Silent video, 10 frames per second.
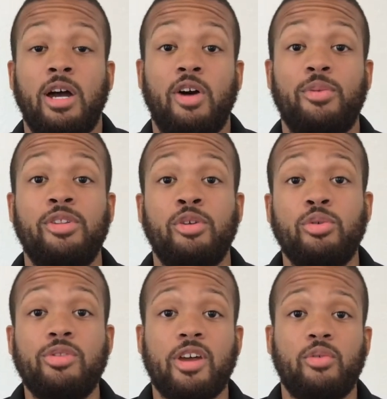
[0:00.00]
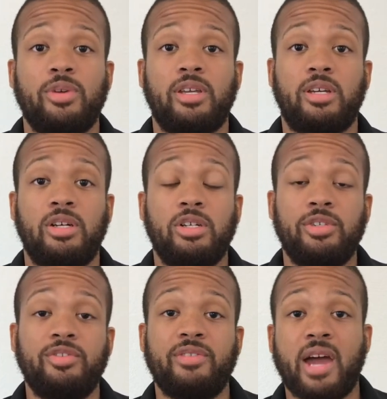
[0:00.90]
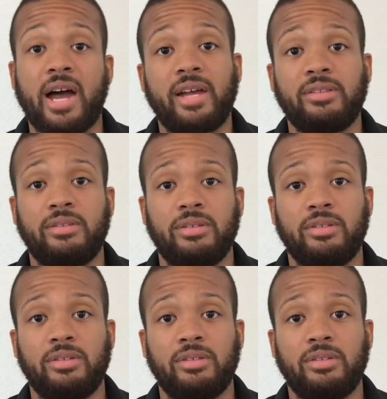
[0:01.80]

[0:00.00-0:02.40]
We knew that we could not,